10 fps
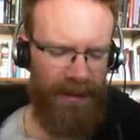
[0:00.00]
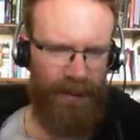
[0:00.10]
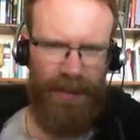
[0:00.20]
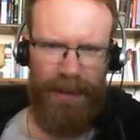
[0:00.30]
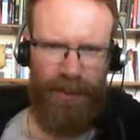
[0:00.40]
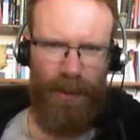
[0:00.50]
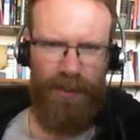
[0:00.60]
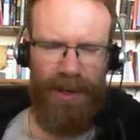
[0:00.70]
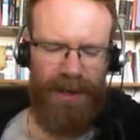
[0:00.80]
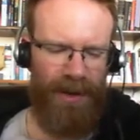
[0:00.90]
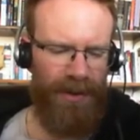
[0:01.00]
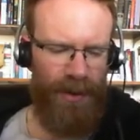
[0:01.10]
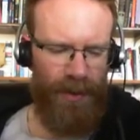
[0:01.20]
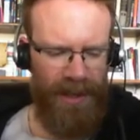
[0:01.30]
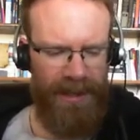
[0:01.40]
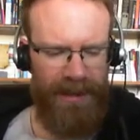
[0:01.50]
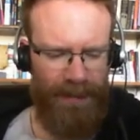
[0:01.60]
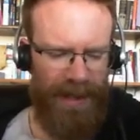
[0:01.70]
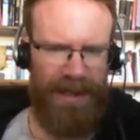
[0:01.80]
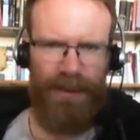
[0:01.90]
be appropriate, although it
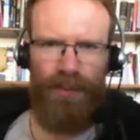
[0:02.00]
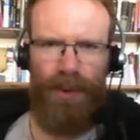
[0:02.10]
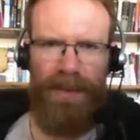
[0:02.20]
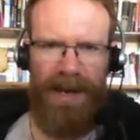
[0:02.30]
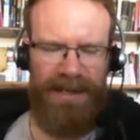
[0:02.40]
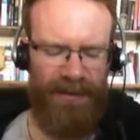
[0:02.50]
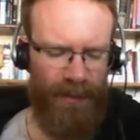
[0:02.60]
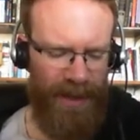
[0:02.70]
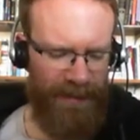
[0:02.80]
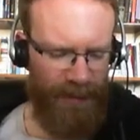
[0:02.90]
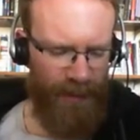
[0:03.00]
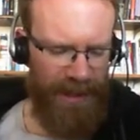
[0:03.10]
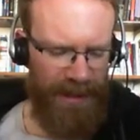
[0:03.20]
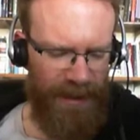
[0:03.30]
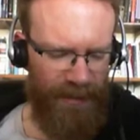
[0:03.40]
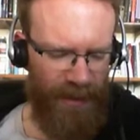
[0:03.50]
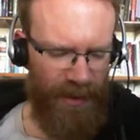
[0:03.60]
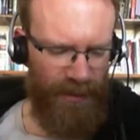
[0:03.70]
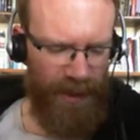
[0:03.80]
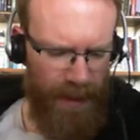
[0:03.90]
may get repetitive when we have to read it over and
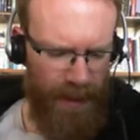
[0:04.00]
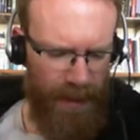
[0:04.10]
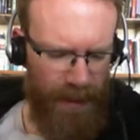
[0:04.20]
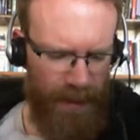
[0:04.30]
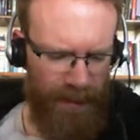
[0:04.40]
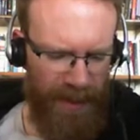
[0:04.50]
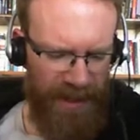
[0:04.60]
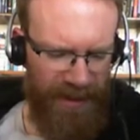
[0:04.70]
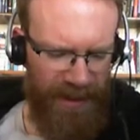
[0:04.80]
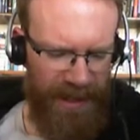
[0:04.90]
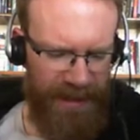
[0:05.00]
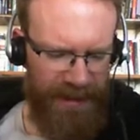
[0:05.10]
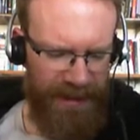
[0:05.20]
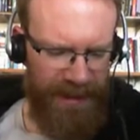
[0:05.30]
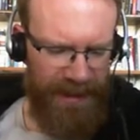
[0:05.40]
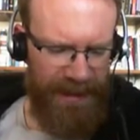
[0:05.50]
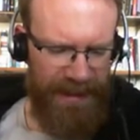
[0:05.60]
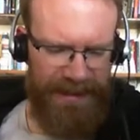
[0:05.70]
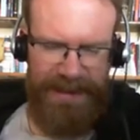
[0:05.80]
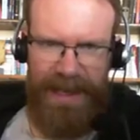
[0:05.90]
over again. But then he
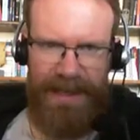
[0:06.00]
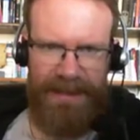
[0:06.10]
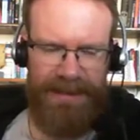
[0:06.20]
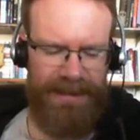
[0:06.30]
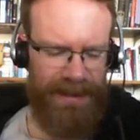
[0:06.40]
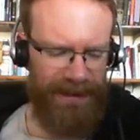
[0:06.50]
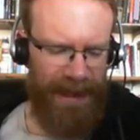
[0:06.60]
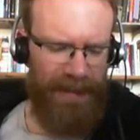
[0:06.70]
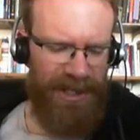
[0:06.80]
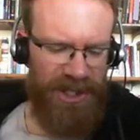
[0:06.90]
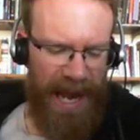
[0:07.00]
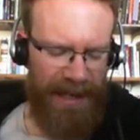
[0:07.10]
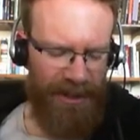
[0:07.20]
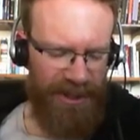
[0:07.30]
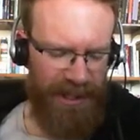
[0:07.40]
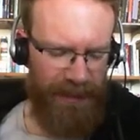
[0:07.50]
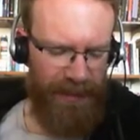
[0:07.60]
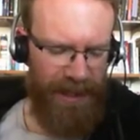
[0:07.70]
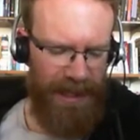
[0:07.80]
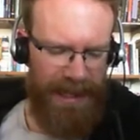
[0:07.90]
says, Let me challenge him.
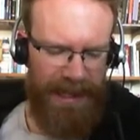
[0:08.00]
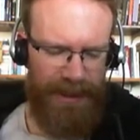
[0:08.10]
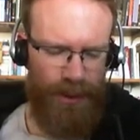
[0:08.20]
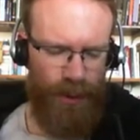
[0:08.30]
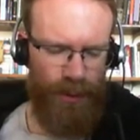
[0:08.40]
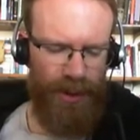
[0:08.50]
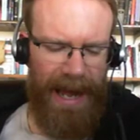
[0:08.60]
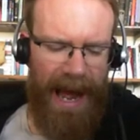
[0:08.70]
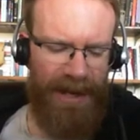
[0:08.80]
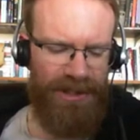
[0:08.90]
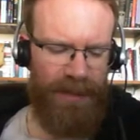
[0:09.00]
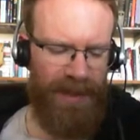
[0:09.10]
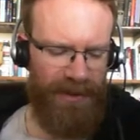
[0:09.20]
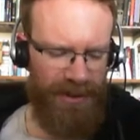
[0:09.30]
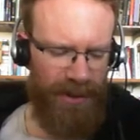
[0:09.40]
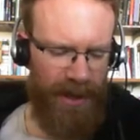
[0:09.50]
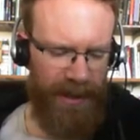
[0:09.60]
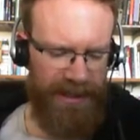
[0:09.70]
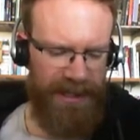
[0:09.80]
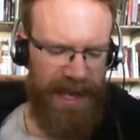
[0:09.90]
In Uruk I shall be the
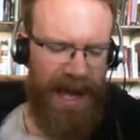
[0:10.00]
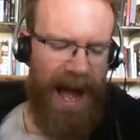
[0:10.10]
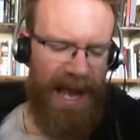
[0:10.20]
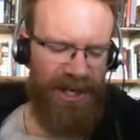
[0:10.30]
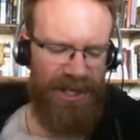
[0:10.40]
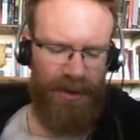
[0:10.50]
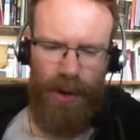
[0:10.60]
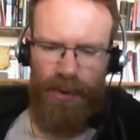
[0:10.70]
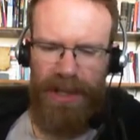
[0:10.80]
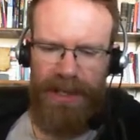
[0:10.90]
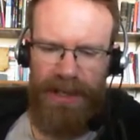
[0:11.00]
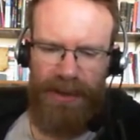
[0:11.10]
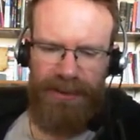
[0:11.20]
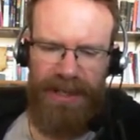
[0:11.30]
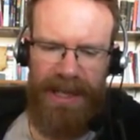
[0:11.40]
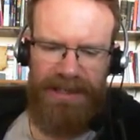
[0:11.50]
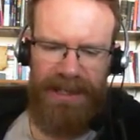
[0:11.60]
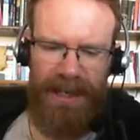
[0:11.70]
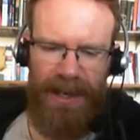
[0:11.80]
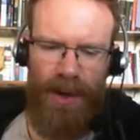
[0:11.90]
strongest. I shall go in and alter
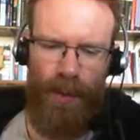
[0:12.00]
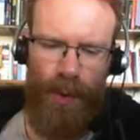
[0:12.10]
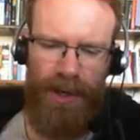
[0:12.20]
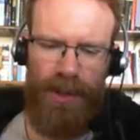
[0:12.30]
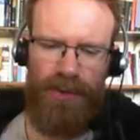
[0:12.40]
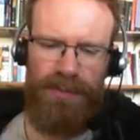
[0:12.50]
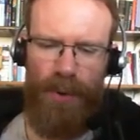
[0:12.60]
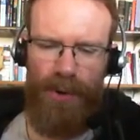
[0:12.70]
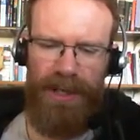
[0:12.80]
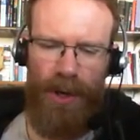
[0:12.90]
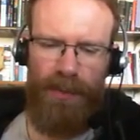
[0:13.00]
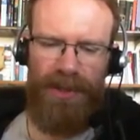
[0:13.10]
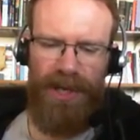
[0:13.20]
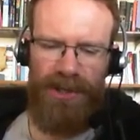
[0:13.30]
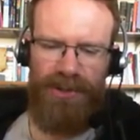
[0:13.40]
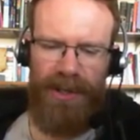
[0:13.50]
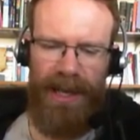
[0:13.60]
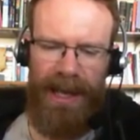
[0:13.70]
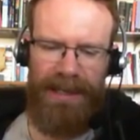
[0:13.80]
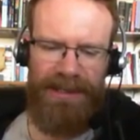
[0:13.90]
destiny. One who is born in open country
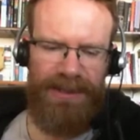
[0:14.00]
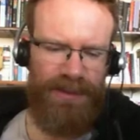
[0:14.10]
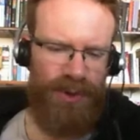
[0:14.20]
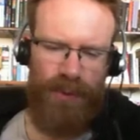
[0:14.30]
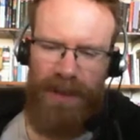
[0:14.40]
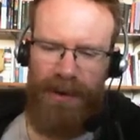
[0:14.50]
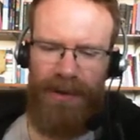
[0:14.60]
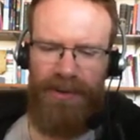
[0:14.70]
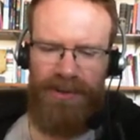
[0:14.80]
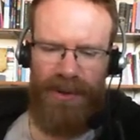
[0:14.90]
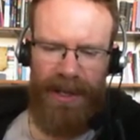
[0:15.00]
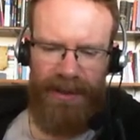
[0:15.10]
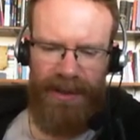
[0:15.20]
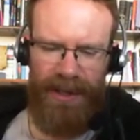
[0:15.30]
has superior strength.